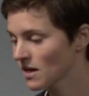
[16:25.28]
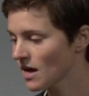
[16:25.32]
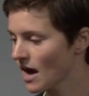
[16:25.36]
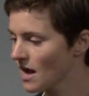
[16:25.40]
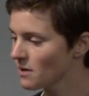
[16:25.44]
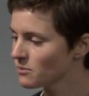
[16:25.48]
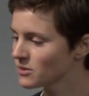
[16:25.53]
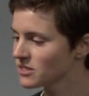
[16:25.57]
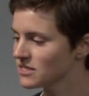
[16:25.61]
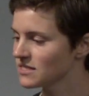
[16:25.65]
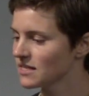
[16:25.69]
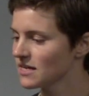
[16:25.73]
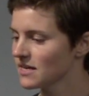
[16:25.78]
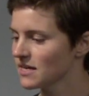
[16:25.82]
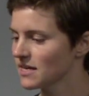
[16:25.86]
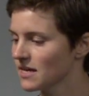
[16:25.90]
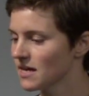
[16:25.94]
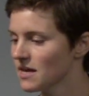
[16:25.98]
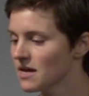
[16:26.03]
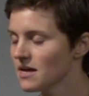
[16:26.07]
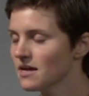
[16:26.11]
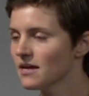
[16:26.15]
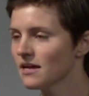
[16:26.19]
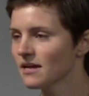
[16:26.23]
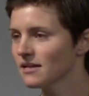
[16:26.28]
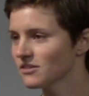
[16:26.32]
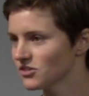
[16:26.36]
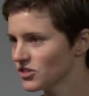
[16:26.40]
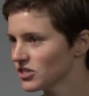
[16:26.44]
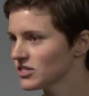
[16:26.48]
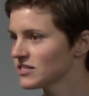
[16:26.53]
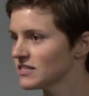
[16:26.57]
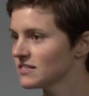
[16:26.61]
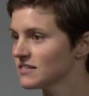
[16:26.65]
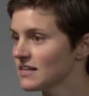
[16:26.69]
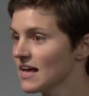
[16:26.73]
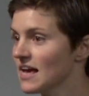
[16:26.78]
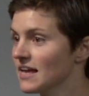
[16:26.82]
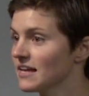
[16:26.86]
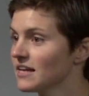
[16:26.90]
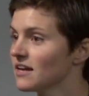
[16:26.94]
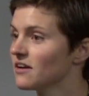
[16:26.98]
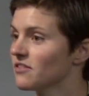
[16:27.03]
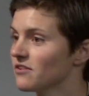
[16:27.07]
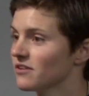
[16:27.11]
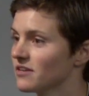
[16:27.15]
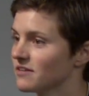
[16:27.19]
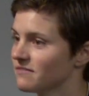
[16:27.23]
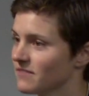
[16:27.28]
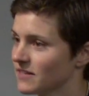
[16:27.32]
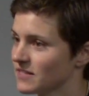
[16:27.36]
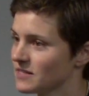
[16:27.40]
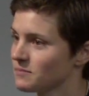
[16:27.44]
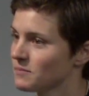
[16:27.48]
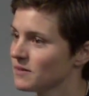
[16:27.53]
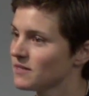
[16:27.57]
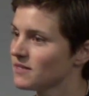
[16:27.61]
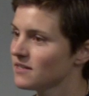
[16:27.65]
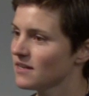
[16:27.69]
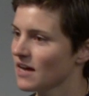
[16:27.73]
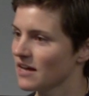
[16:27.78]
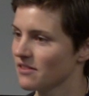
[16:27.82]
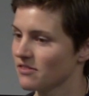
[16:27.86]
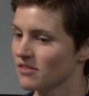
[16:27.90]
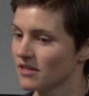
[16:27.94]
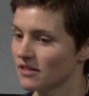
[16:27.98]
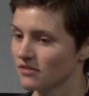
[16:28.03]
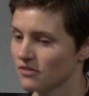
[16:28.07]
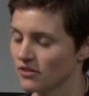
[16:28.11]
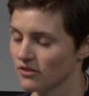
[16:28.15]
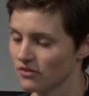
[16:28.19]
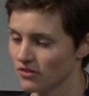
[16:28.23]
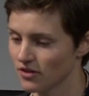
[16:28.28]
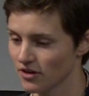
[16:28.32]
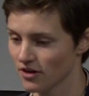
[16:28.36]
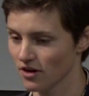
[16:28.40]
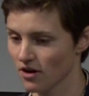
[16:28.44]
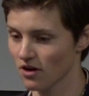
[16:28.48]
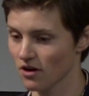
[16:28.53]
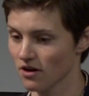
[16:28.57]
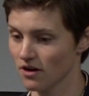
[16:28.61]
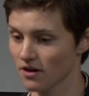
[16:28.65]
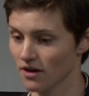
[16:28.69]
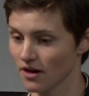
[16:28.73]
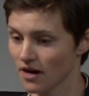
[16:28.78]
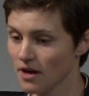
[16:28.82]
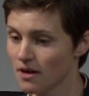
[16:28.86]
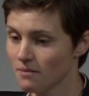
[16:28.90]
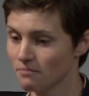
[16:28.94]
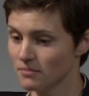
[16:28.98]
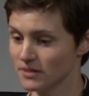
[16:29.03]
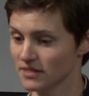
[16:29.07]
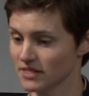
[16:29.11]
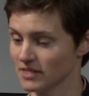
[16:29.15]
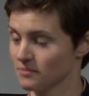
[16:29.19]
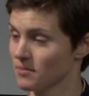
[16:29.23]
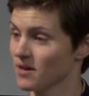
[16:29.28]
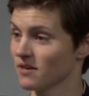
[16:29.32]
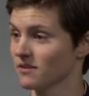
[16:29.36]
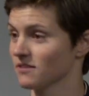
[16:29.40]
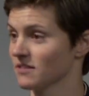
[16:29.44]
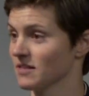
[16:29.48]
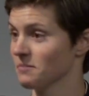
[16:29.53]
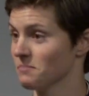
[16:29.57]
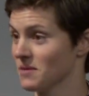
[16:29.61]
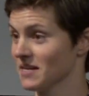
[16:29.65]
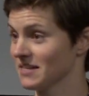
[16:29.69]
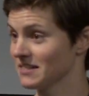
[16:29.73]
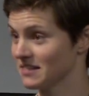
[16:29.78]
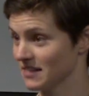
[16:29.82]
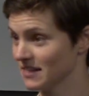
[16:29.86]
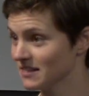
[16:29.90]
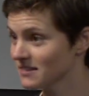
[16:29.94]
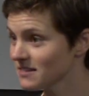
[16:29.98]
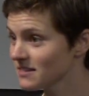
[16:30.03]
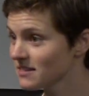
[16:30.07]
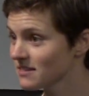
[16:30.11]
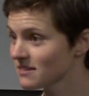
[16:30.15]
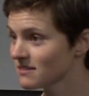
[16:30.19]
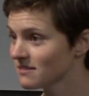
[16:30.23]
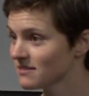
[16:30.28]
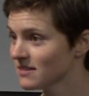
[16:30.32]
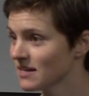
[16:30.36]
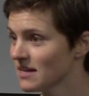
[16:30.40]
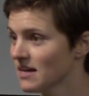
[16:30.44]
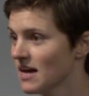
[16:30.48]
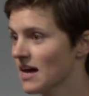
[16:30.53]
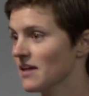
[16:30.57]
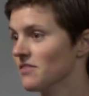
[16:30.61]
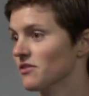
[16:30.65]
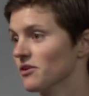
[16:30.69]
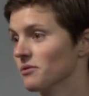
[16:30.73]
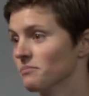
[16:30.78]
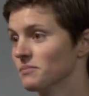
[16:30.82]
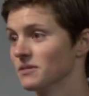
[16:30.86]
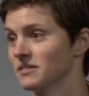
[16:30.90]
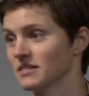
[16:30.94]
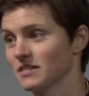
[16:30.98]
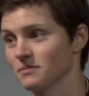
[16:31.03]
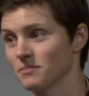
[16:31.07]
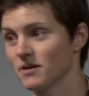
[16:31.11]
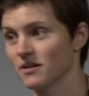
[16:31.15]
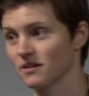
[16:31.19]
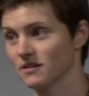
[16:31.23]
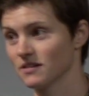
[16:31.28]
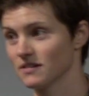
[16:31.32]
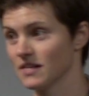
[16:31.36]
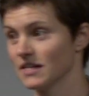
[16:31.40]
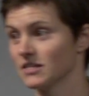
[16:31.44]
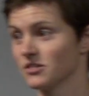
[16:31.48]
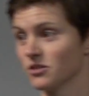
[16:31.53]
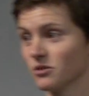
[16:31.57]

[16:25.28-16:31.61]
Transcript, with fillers: I would say, just as any other investment, I think that there are business models that make sense, and there are business models that